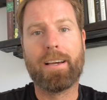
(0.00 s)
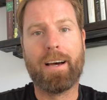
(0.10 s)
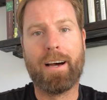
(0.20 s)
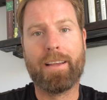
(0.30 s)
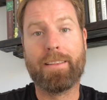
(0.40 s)

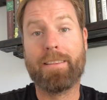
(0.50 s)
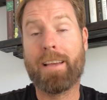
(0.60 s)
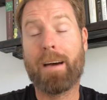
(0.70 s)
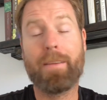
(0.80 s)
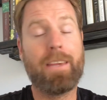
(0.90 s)
Uh,
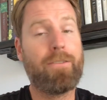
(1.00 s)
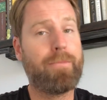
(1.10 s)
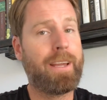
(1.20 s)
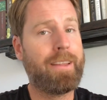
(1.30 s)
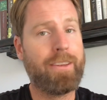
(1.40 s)
not even
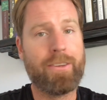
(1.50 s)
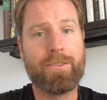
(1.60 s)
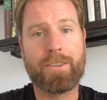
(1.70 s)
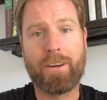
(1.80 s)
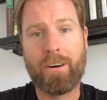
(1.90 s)
been in the
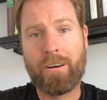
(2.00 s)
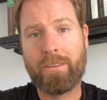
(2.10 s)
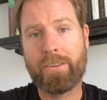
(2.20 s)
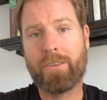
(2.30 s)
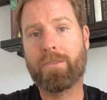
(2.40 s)
news at
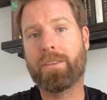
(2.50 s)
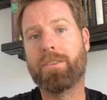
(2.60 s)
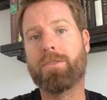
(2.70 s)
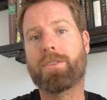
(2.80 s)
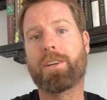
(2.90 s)
all, though. The
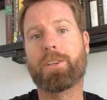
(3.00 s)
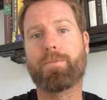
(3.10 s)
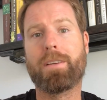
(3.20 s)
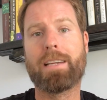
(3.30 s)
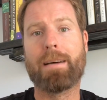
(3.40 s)
news cycle's
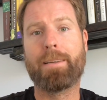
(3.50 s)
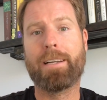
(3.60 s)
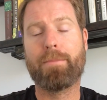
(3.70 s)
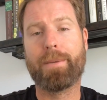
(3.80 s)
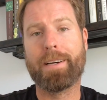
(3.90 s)
been
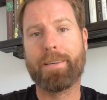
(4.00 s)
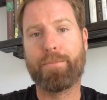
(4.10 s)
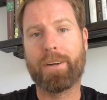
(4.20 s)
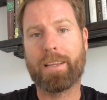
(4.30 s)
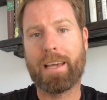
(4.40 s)
dominated by
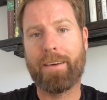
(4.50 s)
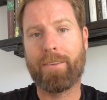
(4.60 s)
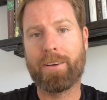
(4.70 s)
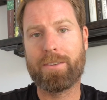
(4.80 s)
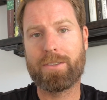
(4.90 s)
Brett
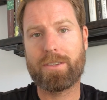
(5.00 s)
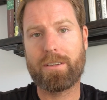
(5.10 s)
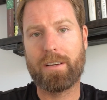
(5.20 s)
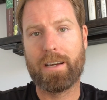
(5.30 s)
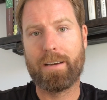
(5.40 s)
Kavanaugh's
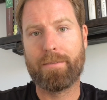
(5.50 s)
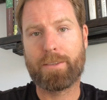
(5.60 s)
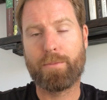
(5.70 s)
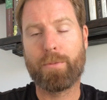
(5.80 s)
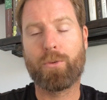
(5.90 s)
uh,
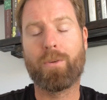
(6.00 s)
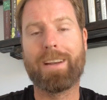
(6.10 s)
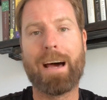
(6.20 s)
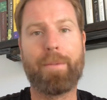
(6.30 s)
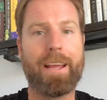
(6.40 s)
Supreme Court
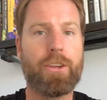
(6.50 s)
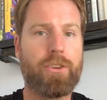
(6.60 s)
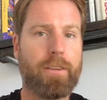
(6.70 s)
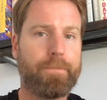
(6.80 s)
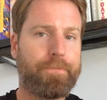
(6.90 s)

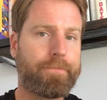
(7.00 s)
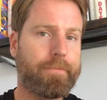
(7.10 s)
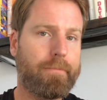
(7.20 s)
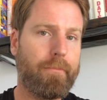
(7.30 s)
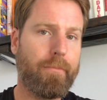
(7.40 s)
nomination.
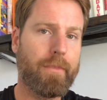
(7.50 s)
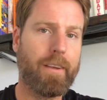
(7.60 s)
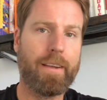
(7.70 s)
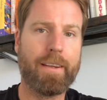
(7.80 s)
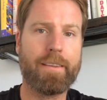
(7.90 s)

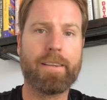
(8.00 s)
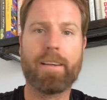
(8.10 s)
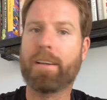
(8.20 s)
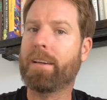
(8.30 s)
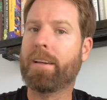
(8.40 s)
And
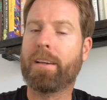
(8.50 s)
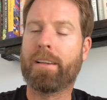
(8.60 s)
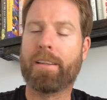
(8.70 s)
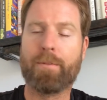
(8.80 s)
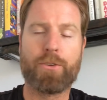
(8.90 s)

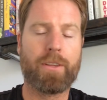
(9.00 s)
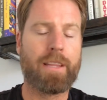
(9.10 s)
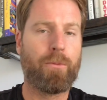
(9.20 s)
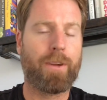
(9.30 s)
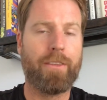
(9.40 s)
I'm sure that,
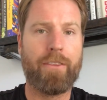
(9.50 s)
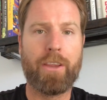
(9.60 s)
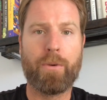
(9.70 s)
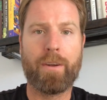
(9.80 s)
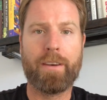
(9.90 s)
that will
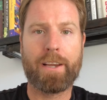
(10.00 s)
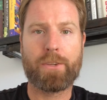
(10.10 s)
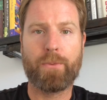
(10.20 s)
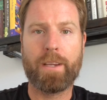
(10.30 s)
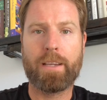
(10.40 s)
continue on
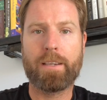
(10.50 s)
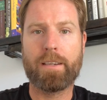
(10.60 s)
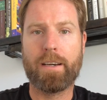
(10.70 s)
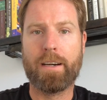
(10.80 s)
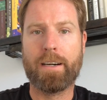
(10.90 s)
next week.
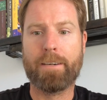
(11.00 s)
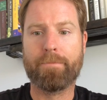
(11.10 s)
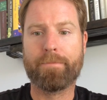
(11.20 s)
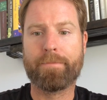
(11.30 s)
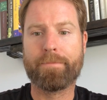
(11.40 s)
Um,